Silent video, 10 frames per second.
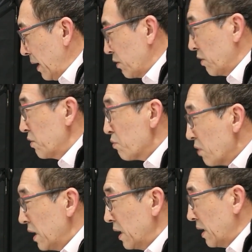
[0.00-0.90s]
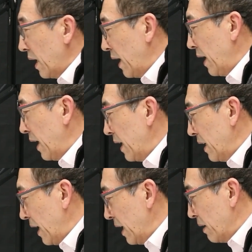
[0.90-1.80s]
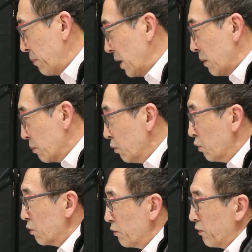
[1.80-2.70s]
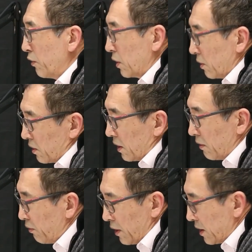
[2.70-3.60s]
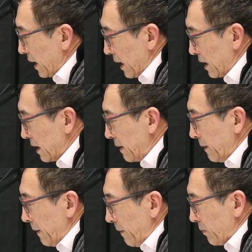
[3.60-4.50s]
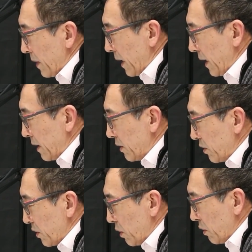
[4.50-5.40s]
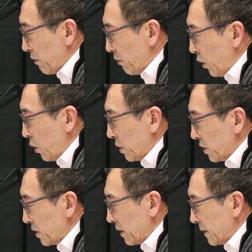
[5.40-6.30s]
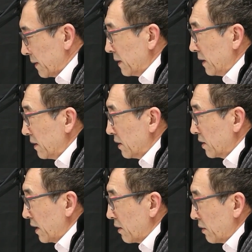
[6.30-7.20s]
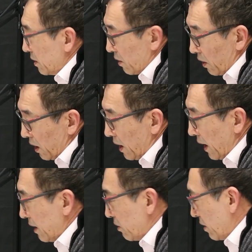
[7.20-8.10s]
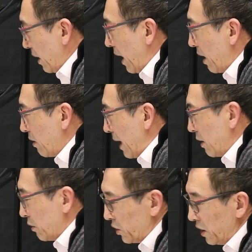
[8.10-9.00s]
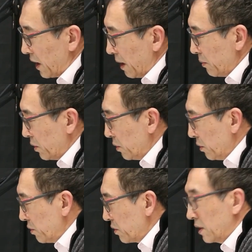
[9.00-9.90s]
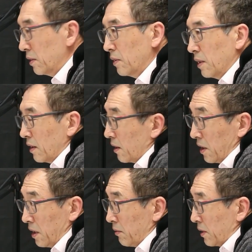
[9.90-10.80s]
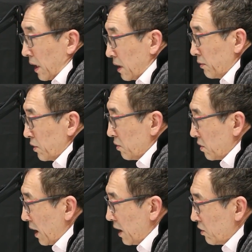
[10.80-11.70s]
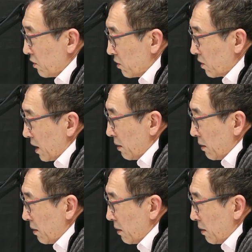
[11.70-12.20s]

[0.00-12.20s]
So it's really a big move for the sector to going forward in this area. And so looking at how IoT can be used and even artificial intelligence